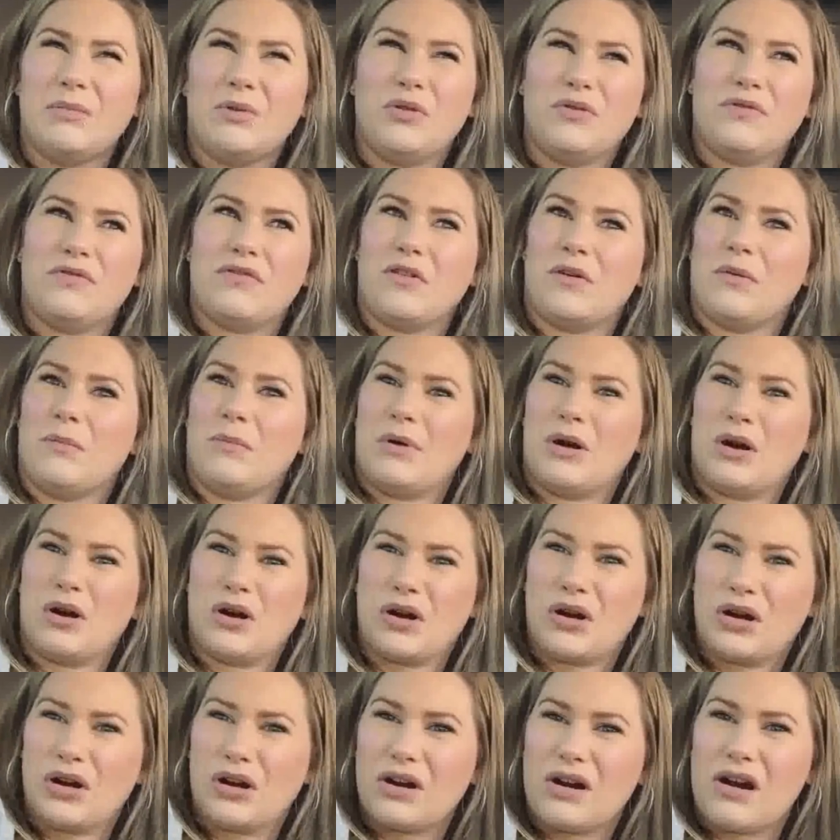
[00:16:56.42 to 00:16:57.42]
the mood for a
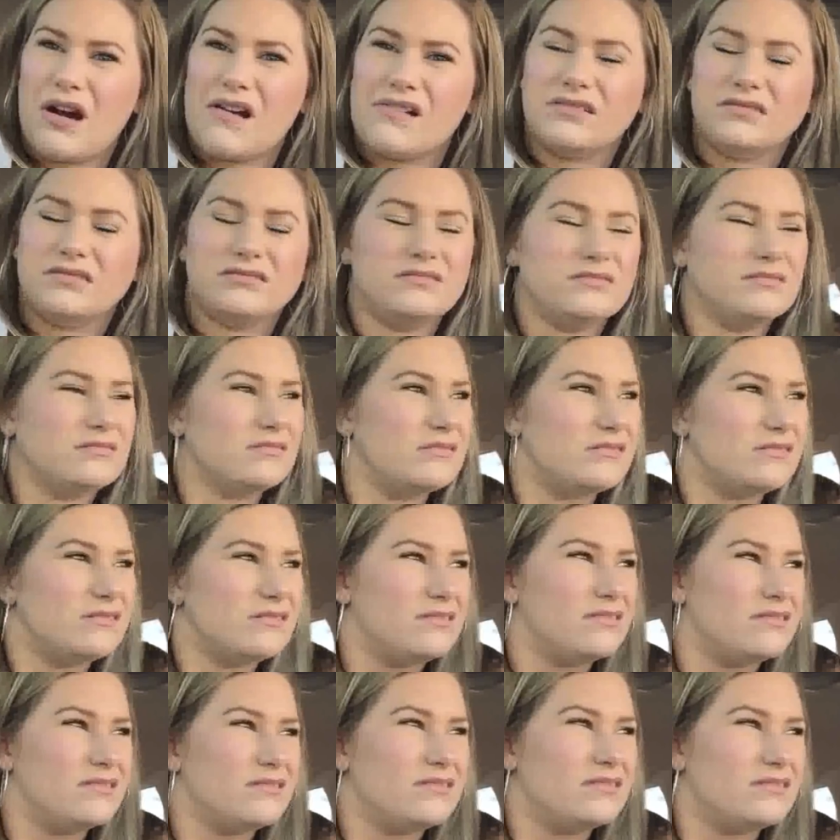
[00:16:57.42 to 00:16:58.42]
burger.
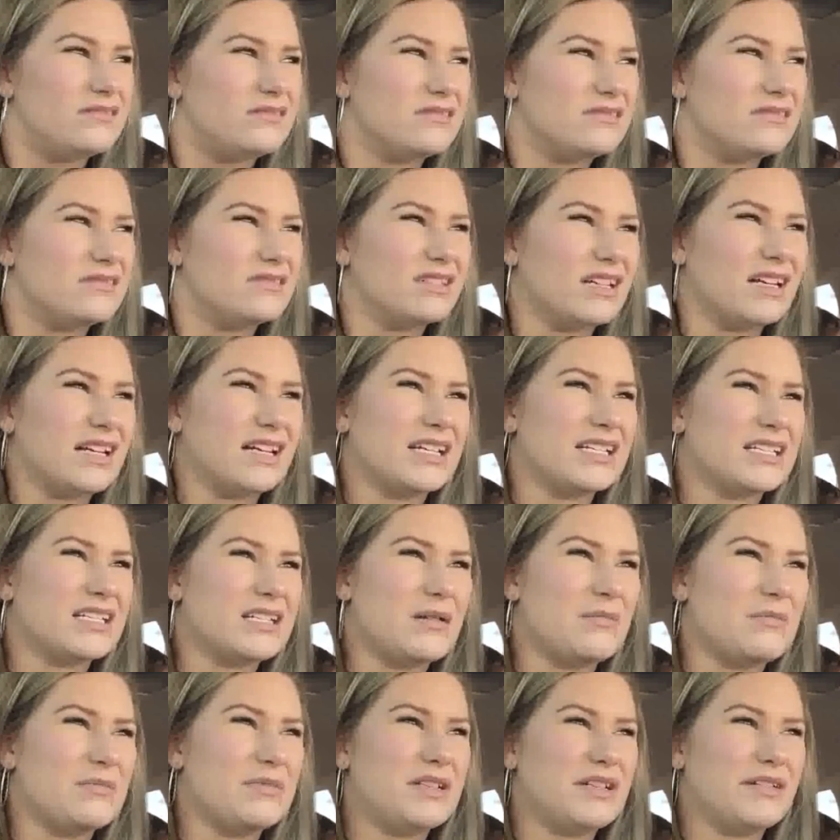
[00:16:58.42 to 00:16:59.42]
Gotta get
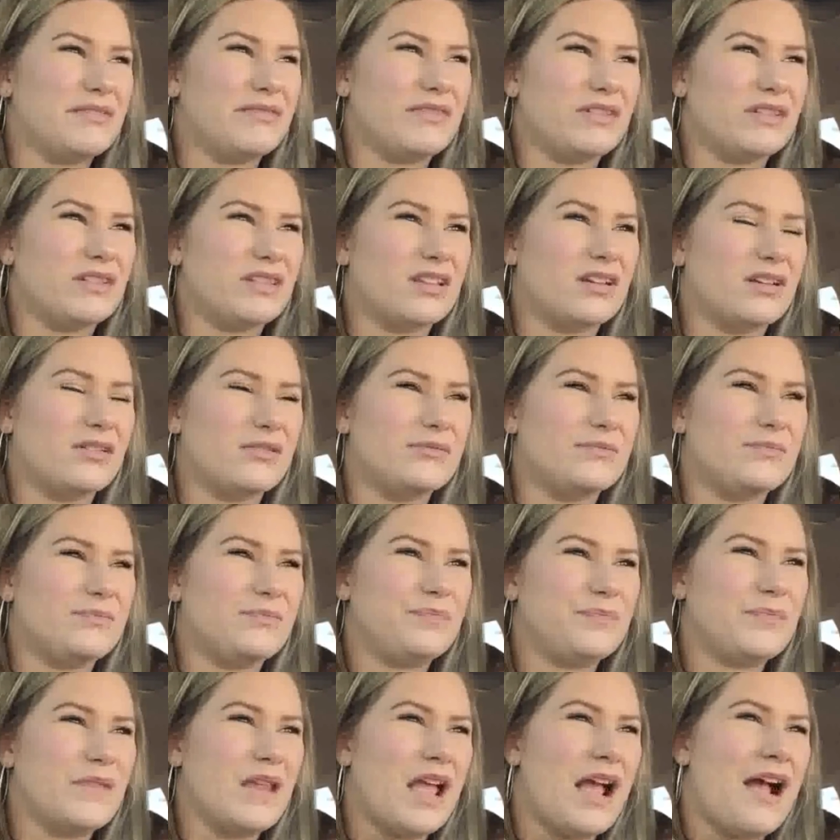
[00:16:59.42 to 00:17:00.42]
something different though.
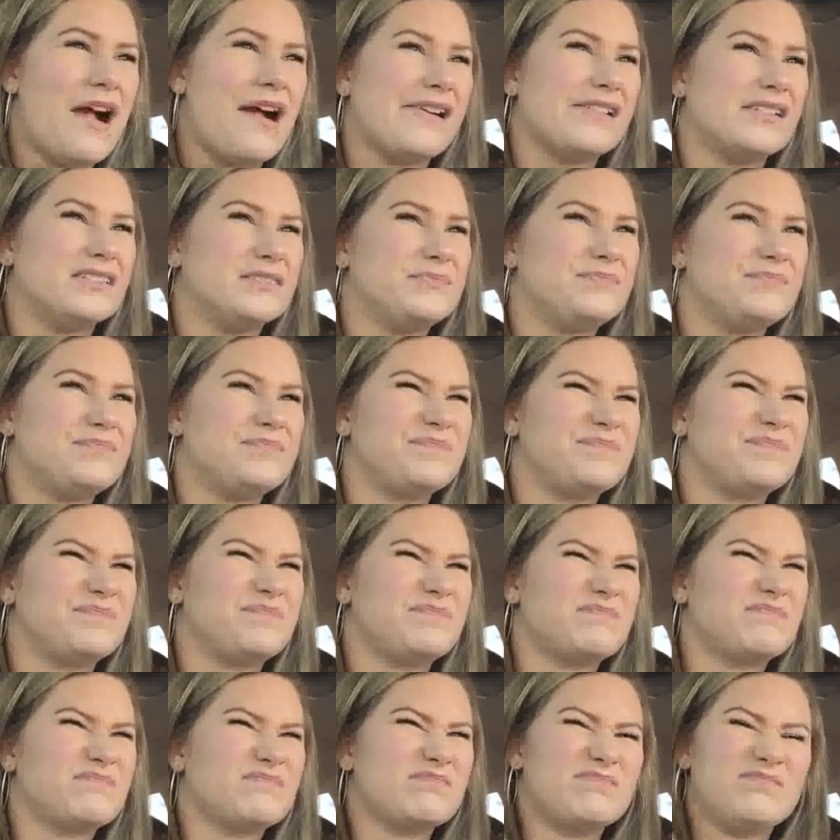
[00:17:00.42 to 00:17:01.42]
Chicken tenders.
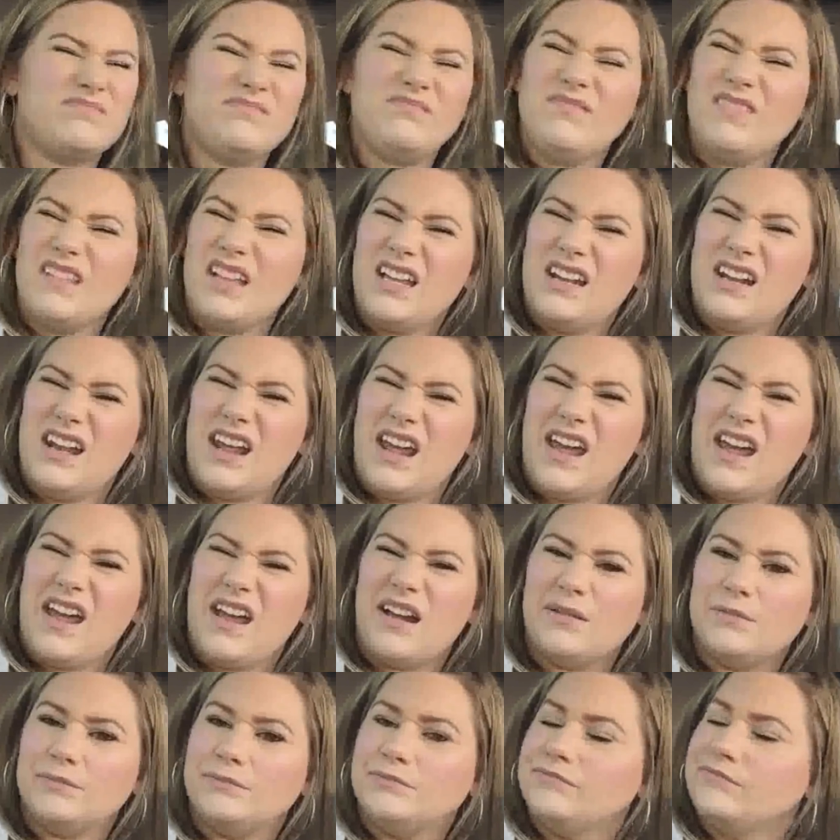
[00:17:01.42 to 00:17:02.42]

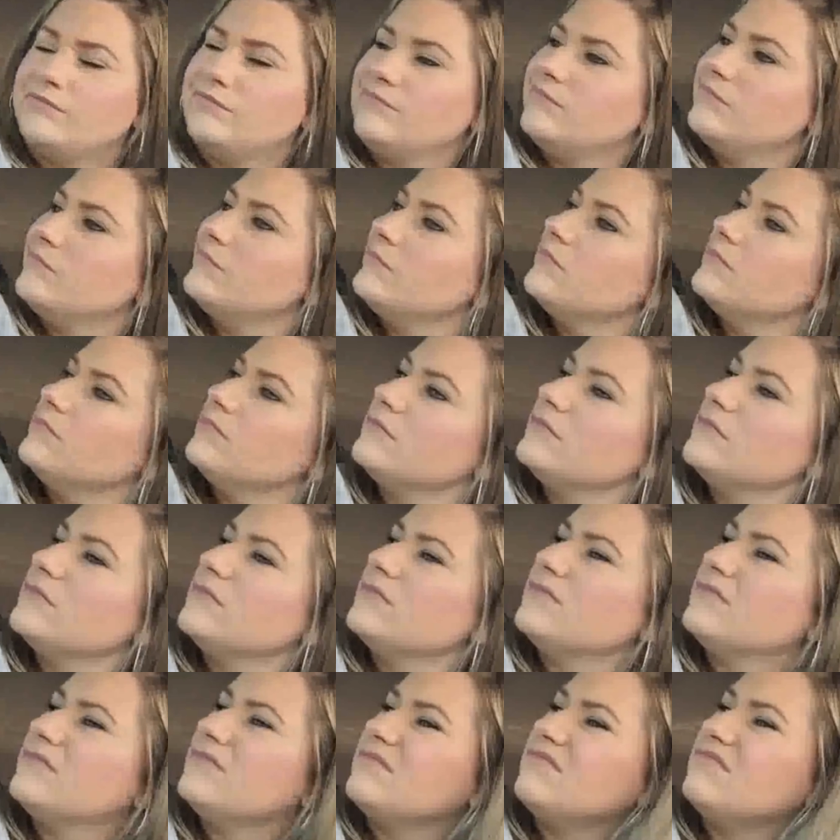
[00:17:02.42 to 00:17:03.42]
Nah.
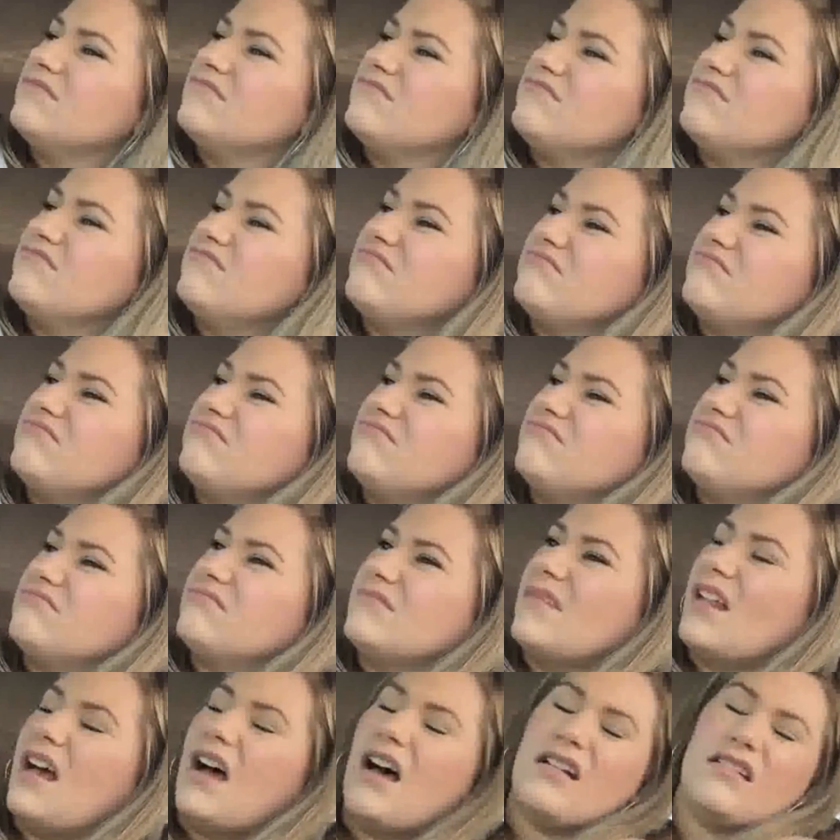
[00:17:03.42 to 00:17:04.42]
That's what I'm getting.
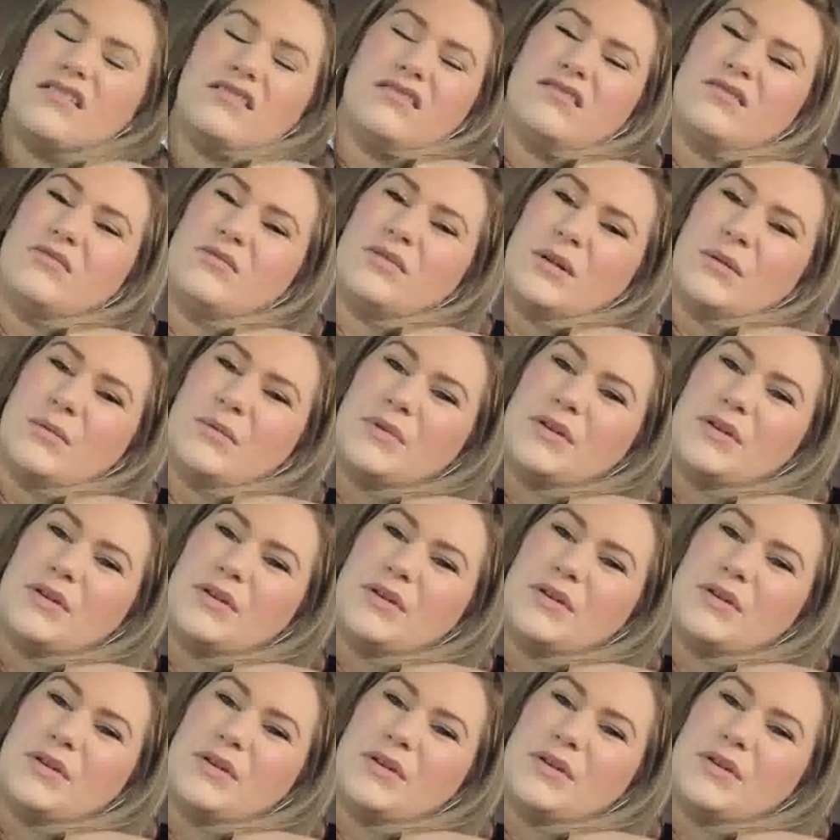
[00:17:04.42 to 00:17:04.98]
I don't know what